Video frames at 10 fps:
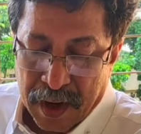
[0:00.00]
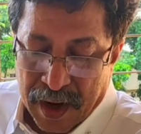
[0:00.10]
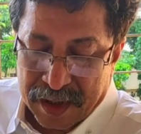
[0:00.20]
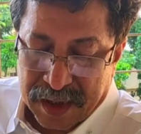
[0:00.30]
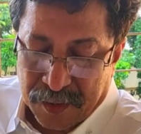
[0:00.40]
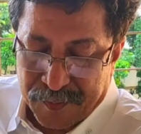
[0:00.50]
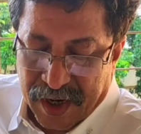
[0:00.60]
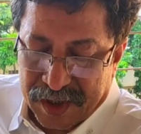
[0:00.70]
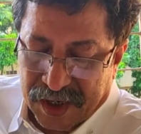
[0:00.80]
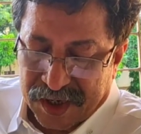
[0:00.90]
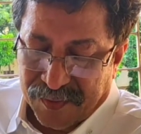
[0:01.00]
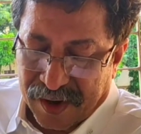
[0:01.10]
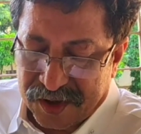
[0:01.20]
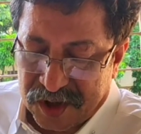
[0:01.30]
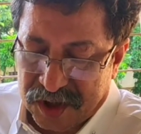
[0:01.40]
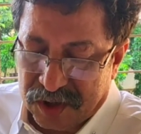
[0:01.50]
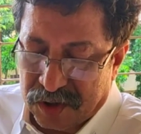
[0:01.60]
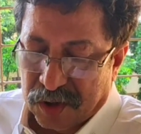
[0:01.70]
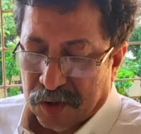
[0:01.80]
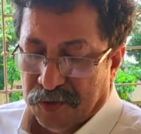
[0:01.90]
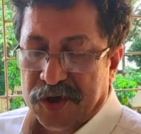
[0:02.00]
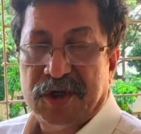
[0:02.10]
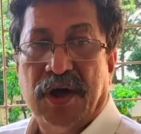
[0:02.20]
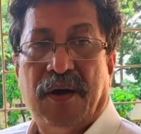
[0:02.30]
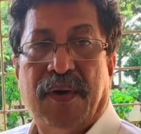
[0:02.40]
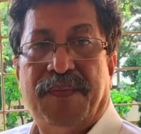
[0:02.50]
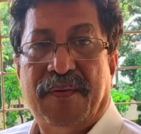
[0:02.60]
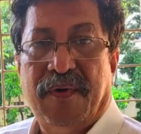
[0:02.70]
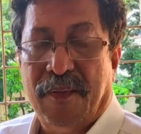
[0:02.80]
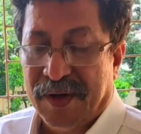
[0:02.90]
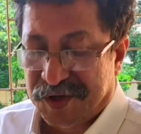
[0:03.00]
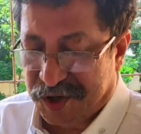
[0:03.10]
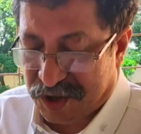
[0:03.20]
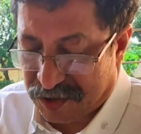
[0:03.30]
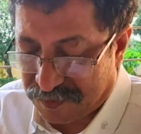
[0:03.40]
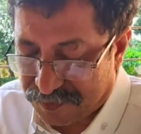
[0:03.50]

and compare the demands which normal performance